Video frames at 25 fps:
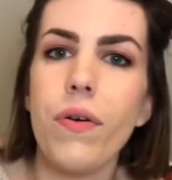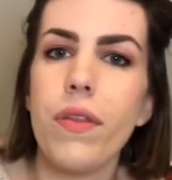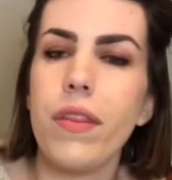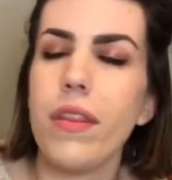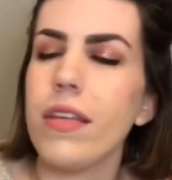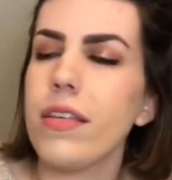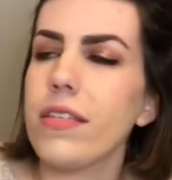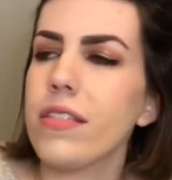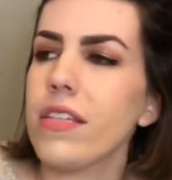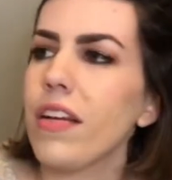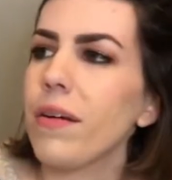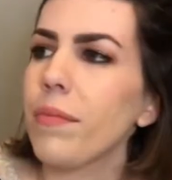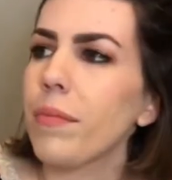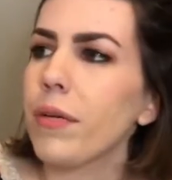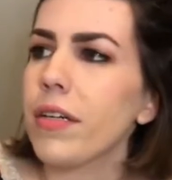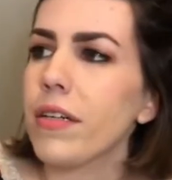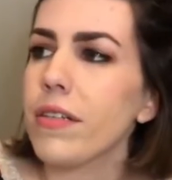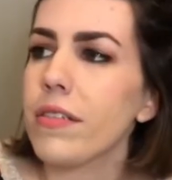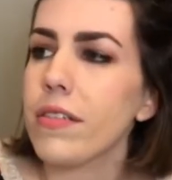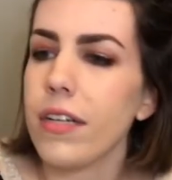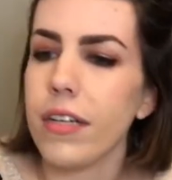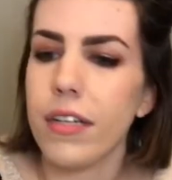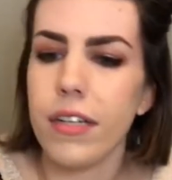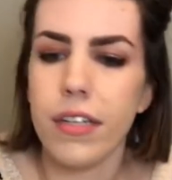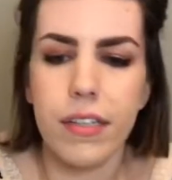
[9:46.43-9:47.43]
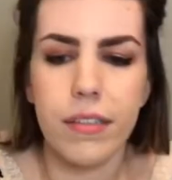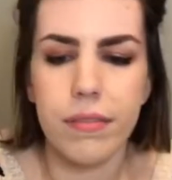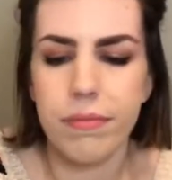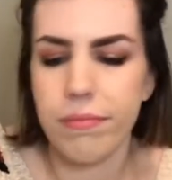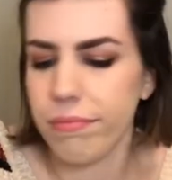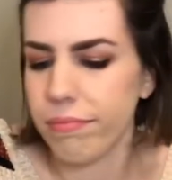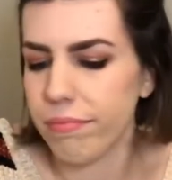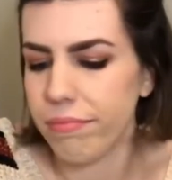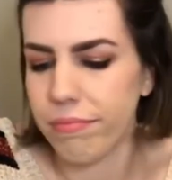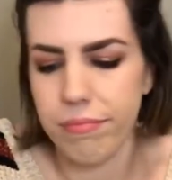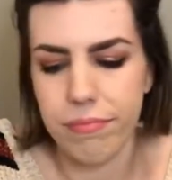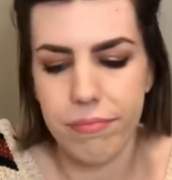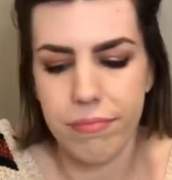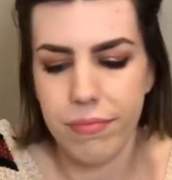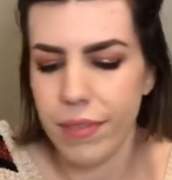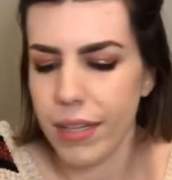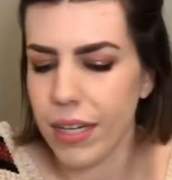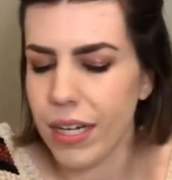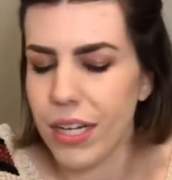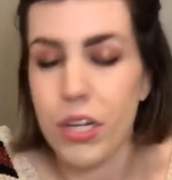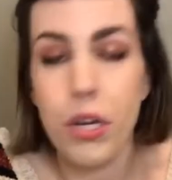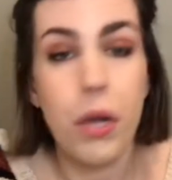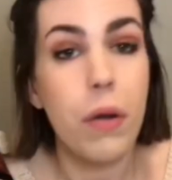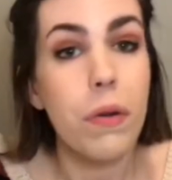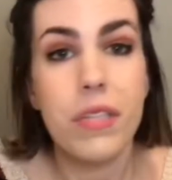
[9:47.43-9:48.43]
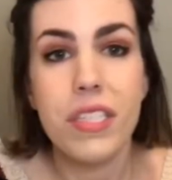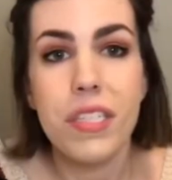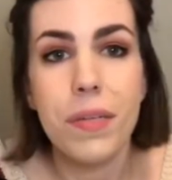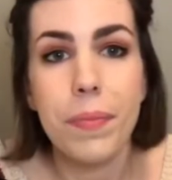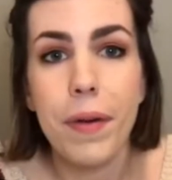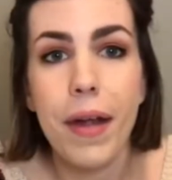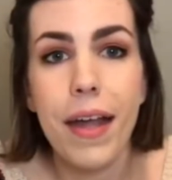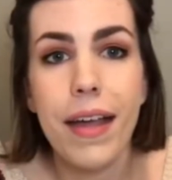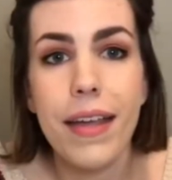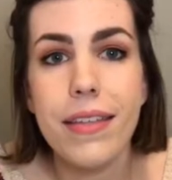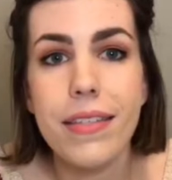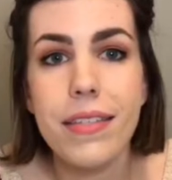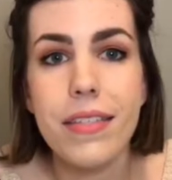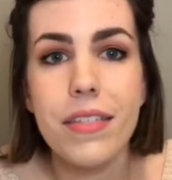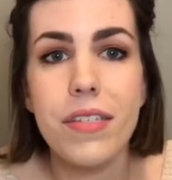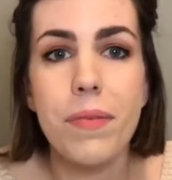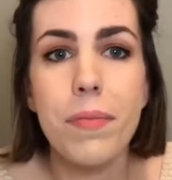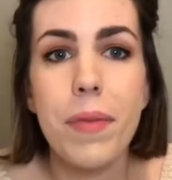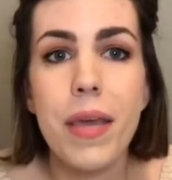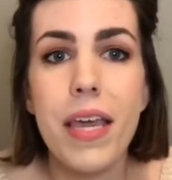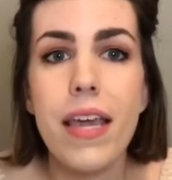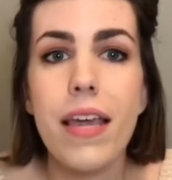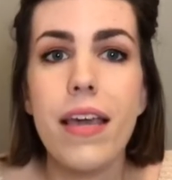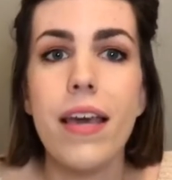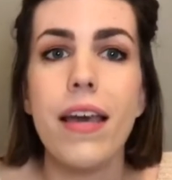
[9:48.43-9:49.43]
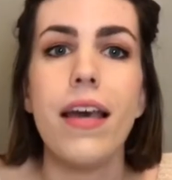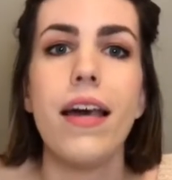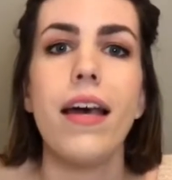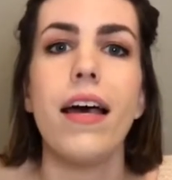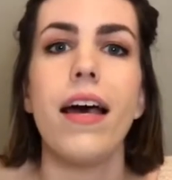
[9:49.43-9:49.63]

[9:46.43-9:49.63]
these numbers are no surprise to me.